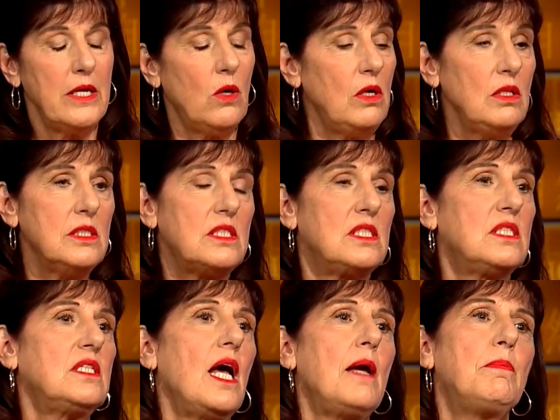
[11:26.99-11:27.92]
and all
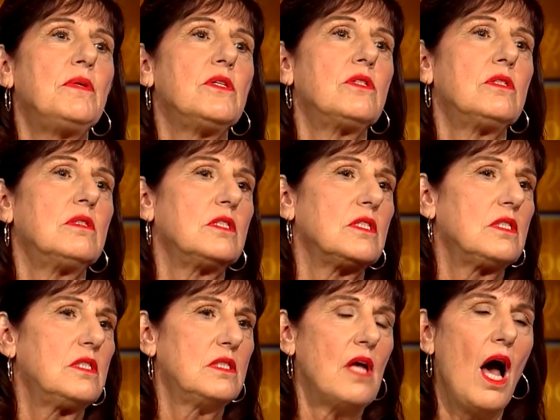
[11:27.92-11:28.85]
his disciples are
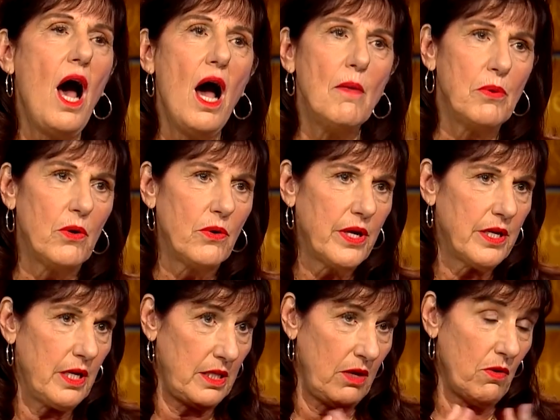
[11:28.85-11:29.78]
just
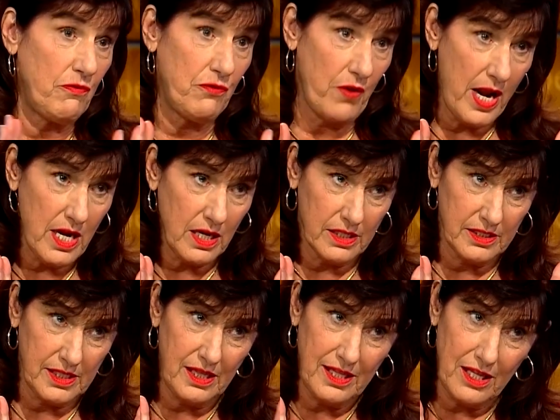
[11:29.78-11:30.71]
heartbroken and they're afraid
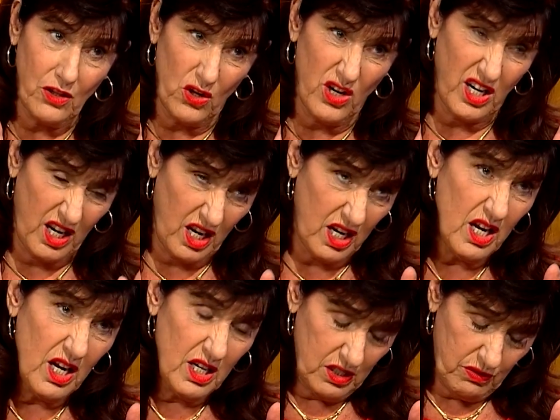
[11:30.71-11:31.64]
because they think they're going to
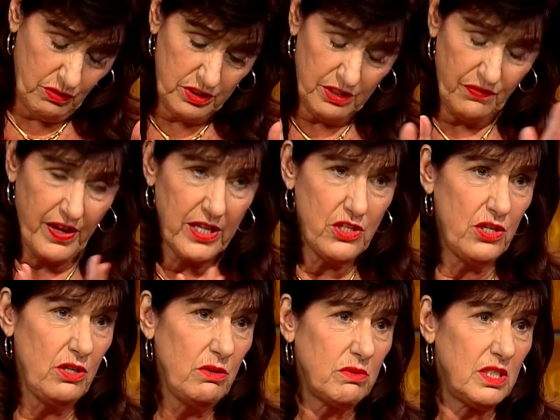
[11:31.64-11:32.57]
get
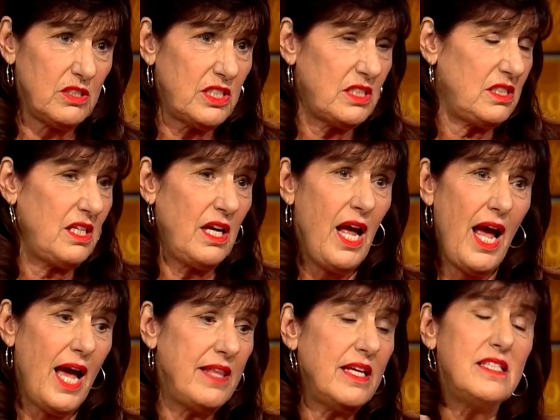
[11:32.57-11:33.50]
crucified too. They're,
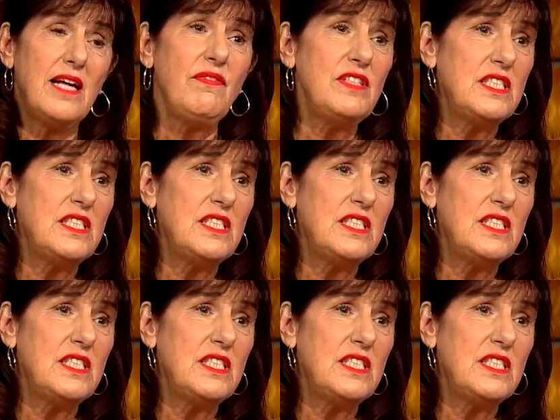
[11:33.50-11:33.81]
they're, and they're